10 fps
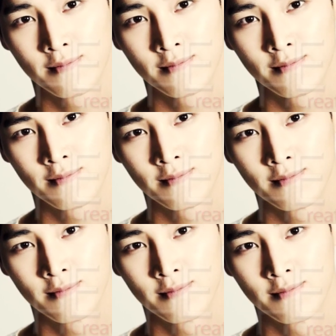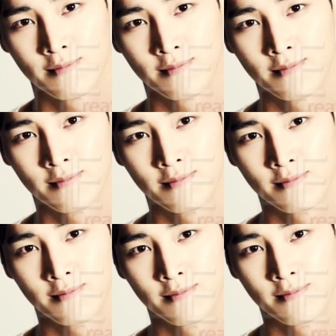
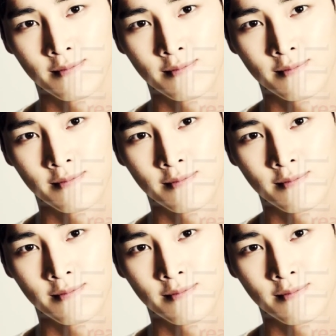No one is speaking in this clip.